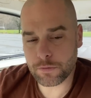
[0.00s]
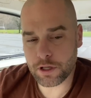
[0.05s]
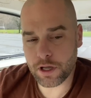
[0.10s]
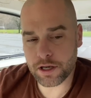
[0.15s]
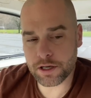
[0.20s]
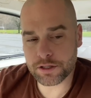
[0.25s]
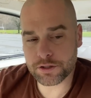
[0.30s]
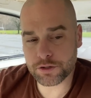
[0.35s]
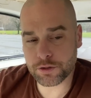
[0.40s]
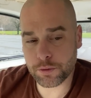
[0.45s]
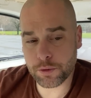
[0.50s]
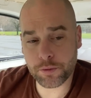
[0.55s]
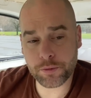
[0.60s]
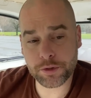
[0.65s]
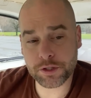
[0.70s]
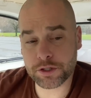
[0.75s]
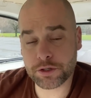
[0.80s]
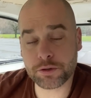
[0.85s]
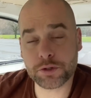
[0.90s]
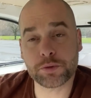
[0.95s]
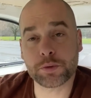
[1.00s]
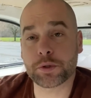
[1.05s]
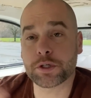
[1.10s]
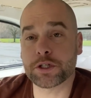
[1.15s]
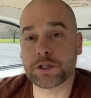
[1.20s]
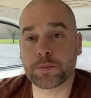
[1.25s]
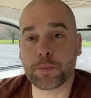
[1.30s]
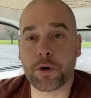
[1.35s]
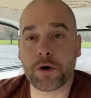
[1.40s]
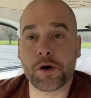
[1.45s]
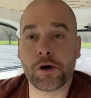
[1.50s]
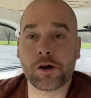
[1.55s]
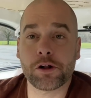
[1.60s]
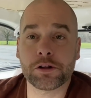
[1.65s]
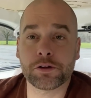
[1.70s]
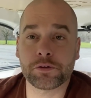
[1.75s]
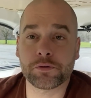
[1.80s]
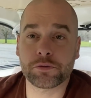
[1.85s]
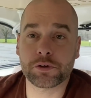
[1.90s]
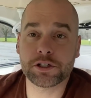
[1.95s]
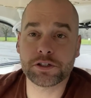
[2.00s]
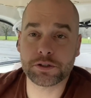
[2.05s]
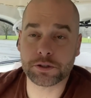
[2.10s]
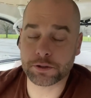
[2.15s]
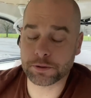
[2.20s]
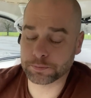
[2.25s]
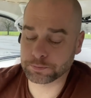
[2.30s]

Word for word: And so what we do is we just put it all in the freezer.